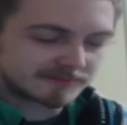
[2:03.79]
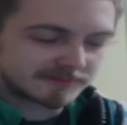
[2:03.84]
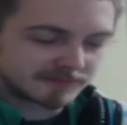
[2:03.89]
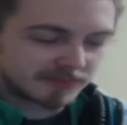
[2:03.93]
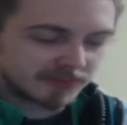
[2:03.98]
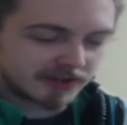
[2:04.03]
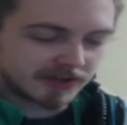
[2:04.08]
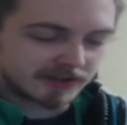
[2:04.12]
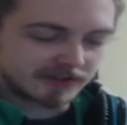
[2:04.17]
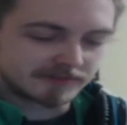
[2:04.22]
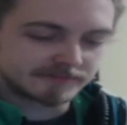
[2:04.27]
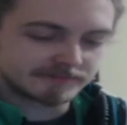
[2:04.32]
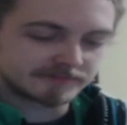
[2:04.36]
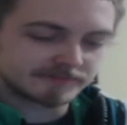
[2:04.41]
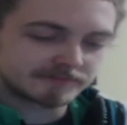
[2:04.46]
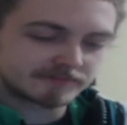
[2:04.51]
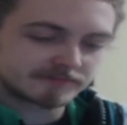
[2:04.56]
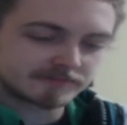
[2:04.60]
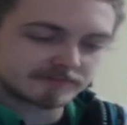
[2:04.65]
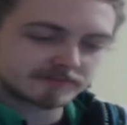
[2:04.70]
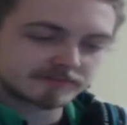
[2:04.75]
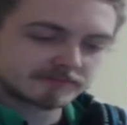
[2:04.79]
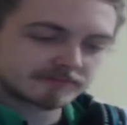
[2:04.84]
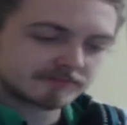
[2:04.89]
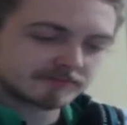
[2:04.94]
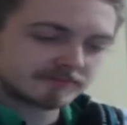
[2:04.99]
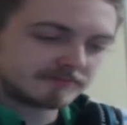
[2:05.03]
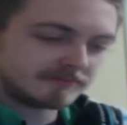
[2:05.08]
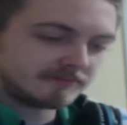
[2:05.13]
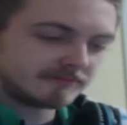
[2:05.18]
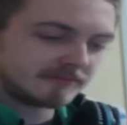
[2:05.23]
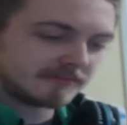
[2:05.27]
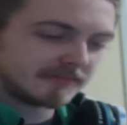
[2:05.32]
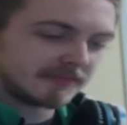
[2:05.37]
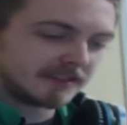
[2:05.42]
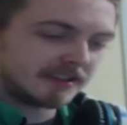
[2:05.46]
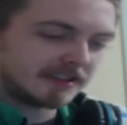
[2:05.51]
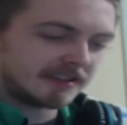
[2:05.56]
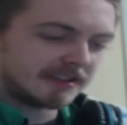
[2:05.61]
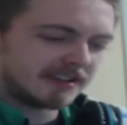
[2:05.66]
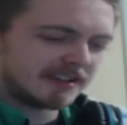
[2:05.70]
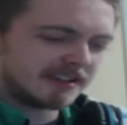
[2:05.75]
But
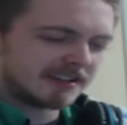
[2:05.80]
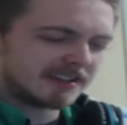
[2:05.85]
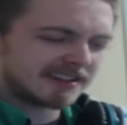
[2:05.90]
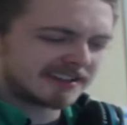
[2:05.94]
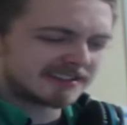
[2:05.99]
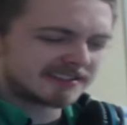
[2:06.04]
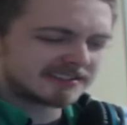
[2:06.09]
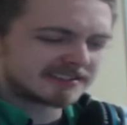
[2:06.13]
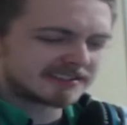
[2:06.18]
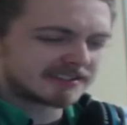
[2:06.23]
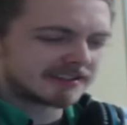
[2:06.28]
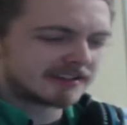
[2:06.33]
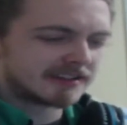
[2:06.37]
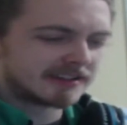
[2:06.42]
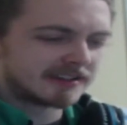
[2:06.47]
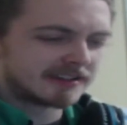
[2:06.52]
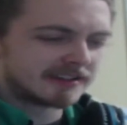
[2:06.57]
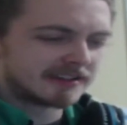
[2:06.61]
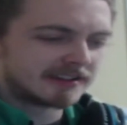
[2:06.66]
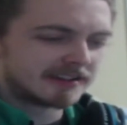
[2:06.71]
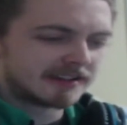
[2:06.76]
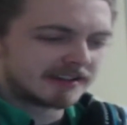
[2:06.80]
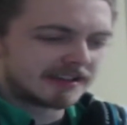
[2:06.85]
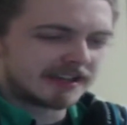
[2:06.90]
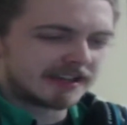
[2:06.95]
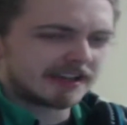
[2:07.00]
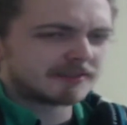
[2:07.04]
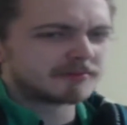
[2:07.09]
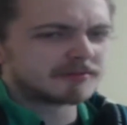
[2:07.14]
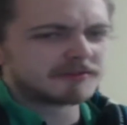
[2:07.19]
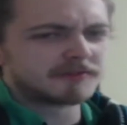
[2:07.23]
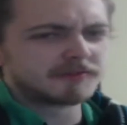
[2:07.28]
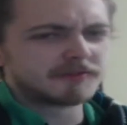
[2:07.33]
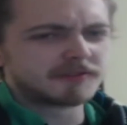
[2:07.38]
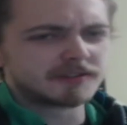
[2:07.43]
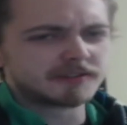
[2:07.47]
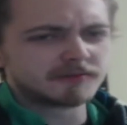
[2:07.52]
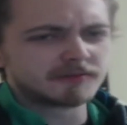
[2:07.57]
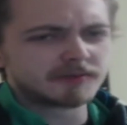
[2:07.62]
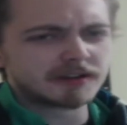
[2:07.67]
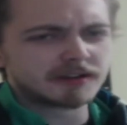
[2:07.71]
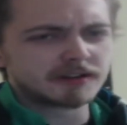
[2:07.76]
yeah, I just haven't been
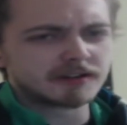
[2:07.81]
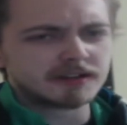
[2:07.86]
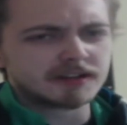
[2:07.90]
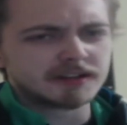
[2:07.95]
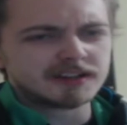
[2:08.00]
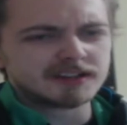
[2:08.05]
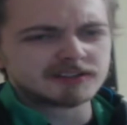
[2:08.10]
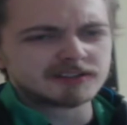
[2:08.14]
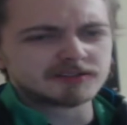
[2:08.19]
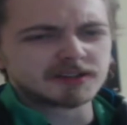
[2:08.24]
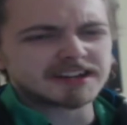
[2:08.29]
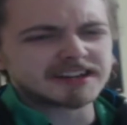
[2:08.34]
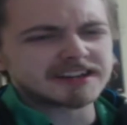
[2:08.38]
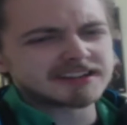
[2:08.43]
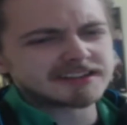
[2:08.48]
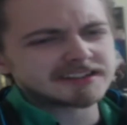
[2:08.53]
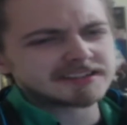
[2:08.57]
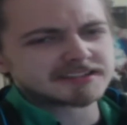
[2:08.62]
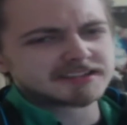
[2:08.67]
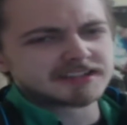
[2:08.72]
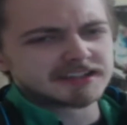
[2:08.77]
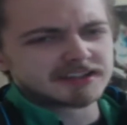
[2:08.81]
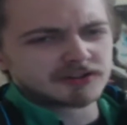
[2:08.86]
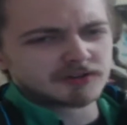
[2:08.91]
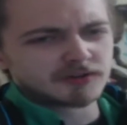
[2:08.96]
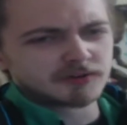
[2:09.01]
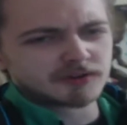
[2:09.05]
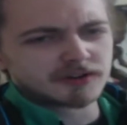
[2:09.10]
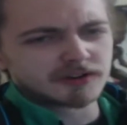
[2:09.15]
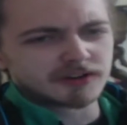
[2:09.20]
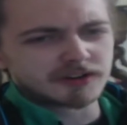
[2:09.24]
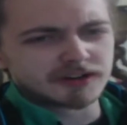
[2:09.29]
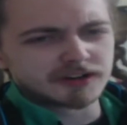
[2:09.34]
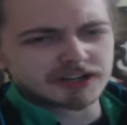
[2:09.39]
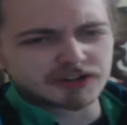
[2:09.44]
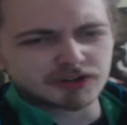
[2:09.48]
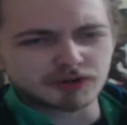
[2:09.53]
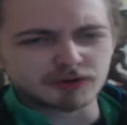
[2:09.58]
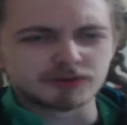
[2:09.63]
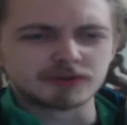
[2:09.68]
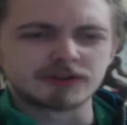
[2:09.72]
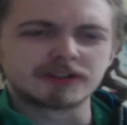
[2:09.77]
feeling well, so I got this thing going on
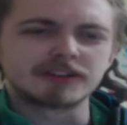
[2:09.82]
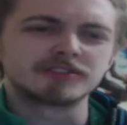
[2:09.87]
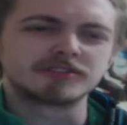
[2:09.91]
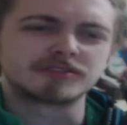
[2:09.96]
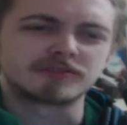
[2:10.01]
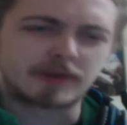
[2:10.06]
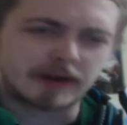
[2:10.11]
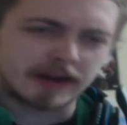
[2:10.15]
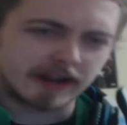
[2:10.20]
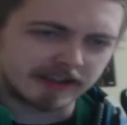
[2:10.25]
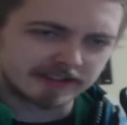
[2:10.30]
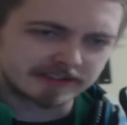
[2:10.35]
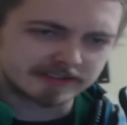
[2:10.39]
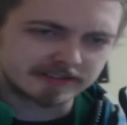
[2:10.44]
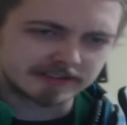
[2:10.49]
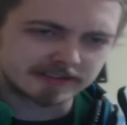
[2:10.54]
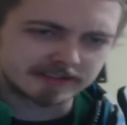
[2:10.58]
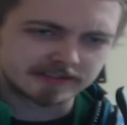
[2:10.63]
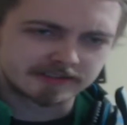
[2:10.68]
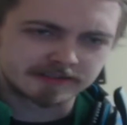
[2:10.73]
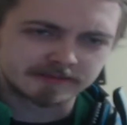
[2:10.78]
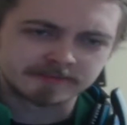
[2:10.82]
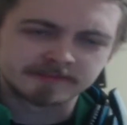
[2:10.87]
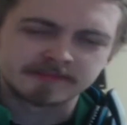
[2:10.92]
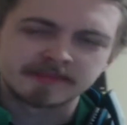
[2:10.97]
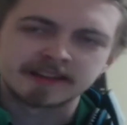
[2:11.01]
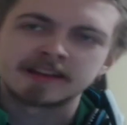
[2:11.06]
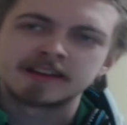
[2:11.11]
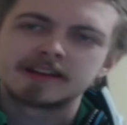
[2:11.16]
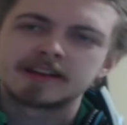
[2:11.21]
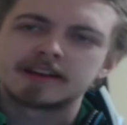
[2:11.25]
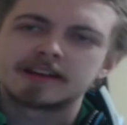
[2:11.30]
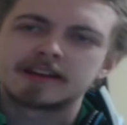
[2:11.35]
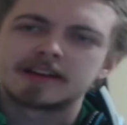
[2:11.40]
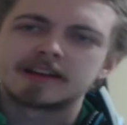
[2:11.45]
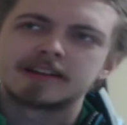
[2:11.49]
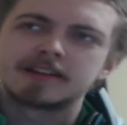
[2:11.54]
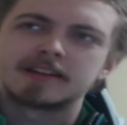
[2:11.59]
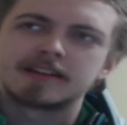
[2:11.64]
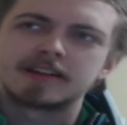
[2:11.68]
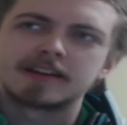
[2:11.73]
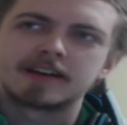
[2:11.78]
called psoriasis,
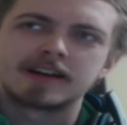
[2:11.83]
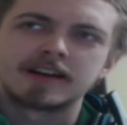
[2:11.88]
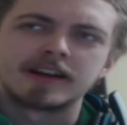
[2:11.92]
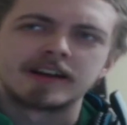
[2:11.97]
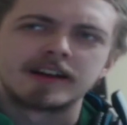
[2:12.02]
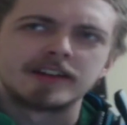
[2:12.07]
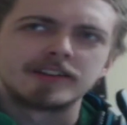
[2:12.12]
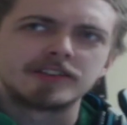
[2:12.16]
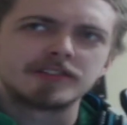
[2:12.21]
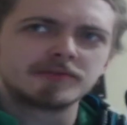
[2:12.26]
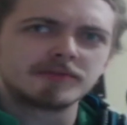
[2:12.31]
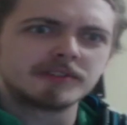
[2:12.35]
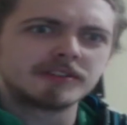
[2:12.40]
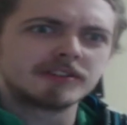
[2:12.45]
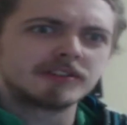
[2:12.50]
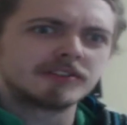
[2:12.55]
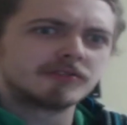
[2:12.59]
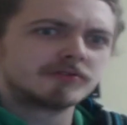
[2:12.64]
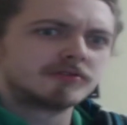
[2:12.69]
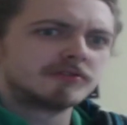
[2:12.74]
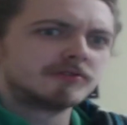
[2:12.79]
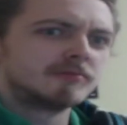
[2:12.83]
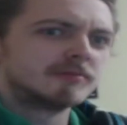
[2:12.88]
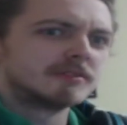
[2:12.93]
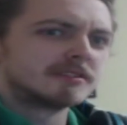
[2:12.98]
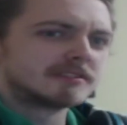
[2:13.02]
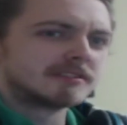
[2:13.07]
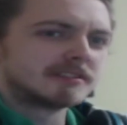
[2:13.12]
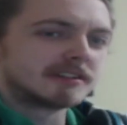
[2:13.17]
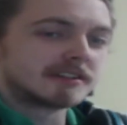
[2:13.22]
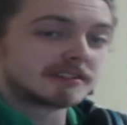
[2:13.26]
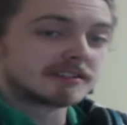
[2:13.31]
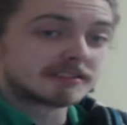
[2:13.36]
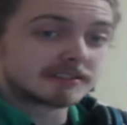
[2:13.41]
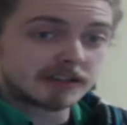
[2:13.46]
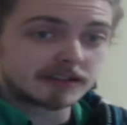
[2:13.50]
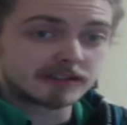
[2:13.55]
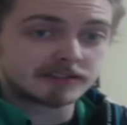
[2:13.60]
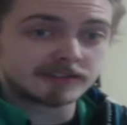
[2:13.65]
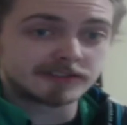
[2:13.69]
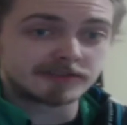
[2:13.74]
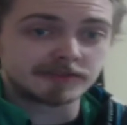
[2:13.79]
and uh, don't really know too much of the
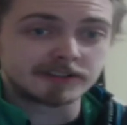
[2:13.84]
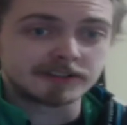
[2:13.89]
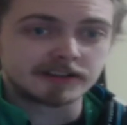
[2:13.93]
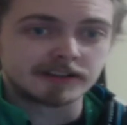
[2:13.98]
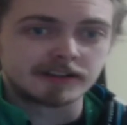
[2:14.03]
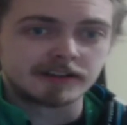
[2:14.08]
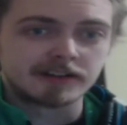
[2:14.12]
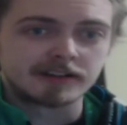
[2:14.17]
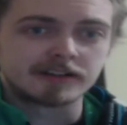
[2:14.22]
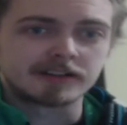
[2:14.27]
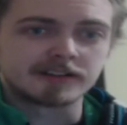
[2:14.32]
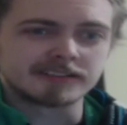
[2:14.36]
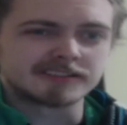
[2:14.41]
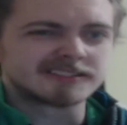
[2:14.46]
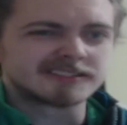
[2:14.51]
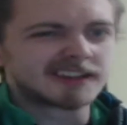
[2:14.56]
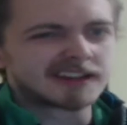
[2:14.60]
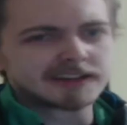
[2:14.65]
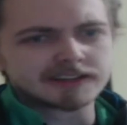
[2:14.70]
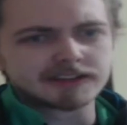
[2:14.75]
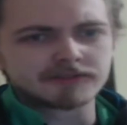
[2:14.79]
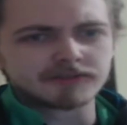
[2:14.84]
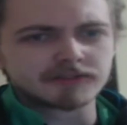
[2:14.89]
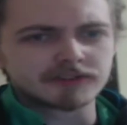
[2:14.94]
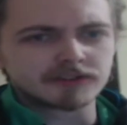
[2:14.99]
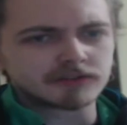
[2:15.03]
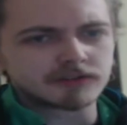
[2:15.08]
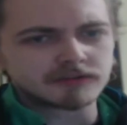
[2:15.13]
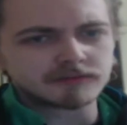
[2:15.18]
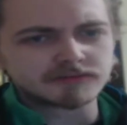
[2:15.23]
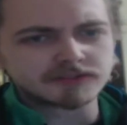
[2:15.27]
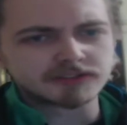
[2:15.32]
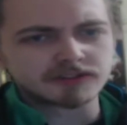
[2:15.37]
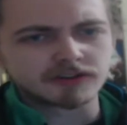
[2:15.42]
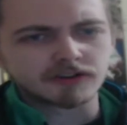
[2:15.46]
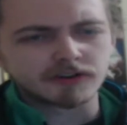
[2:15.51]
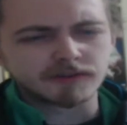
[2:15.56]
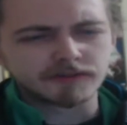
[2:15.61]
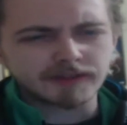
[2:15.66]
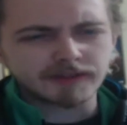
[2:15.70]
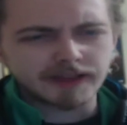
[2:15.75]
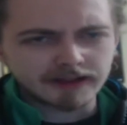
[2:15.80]
extent of it, uh, scientific terms and
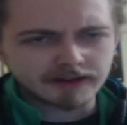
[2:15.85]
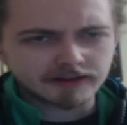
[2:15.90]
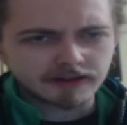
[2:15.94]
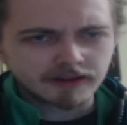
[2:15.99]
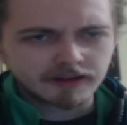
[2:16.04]
all that.